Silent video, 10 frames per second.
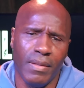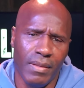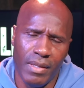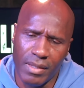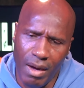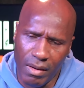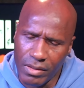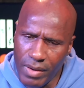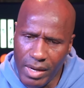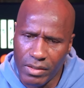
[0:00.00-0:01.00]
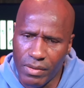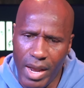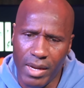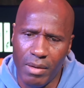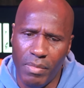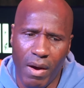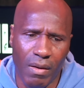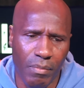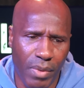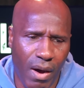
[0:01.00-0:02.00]
let's call her strike a strike and a ball
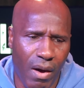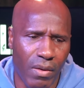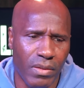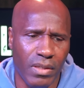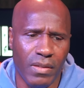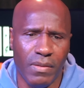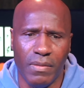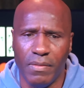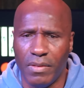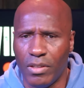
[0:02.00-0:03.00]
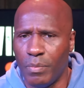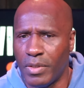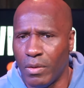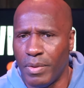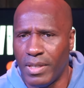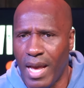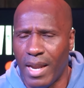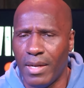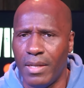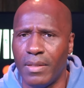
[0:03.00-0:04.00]
a ball. She's super, super
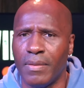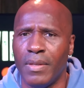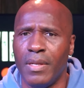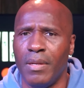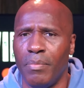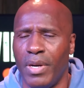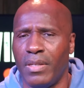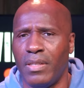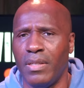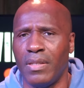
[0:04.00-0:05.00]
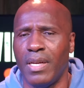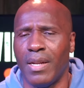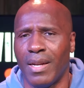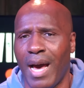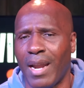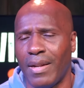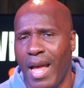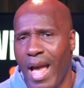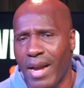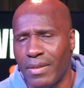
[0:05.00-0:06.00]
talented but she's getting a lot of the
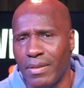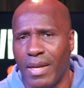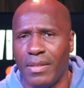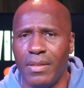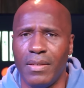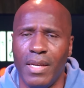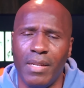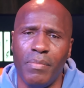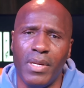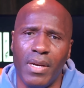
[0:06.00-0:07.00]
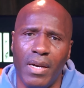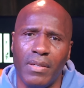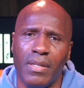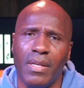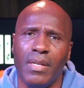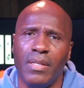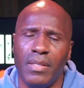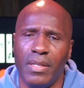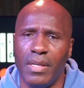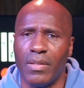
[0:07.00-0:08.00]
action that she's getting because
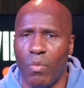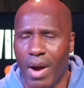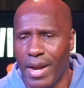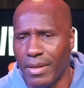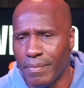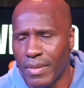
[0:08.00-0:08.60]
she is white.